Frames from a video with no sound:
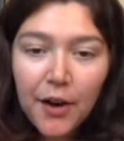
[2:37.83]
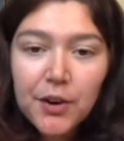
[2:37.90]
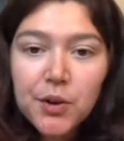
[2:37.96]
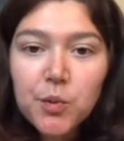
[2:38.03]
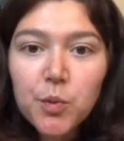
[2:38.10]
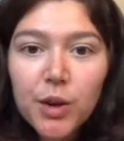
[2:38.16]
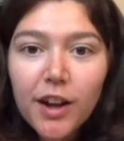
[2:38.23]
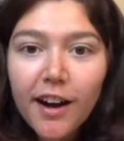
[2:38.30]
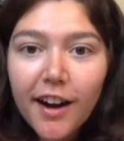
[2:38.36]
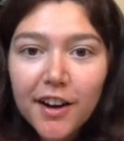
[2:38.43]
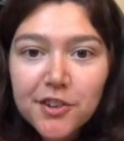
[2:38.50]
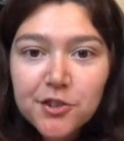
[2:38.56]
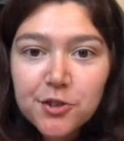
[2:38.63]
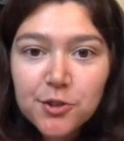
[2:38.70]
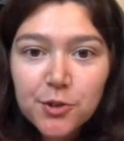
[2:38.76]
can we
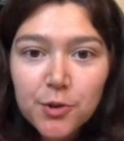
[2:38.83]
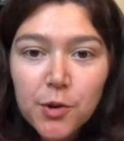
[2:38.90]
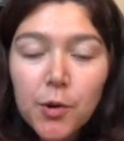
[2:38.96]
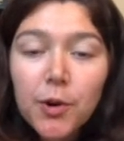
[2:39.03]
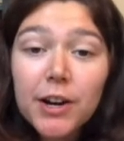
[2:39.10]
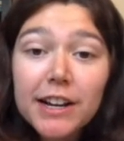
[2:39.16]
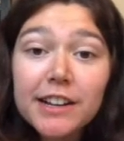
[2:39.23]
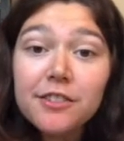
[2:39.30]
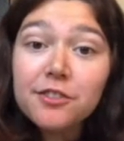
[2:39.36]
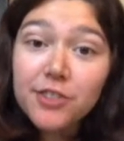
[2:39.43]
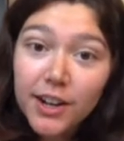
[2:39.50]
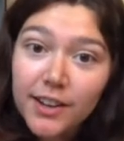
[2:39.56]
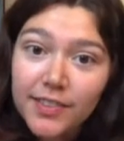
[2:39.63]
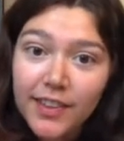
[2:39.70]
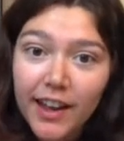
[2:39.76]
undo or
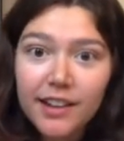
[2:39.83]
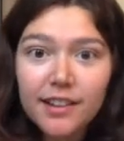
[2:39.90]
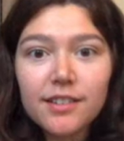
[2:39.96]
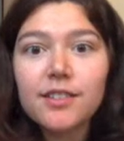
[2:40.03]
invert that?